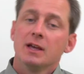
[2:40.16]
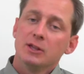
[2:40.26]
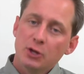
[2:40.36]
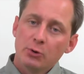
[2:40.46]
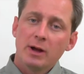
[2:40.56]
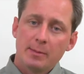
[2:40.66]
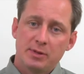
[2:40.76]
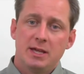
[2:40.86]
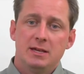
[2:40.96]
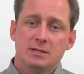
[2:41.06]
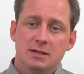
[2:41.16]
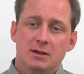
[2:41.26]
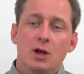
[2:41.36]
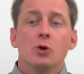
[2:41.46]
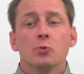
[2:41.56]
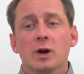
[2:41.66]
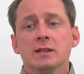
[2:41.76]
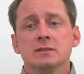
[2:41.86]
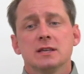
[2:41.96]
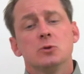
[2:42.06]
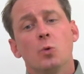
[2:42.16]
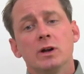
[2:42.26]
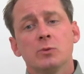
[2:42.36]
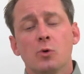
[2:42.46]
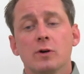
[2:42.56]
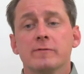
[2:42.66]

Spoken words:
Your application runs in one or more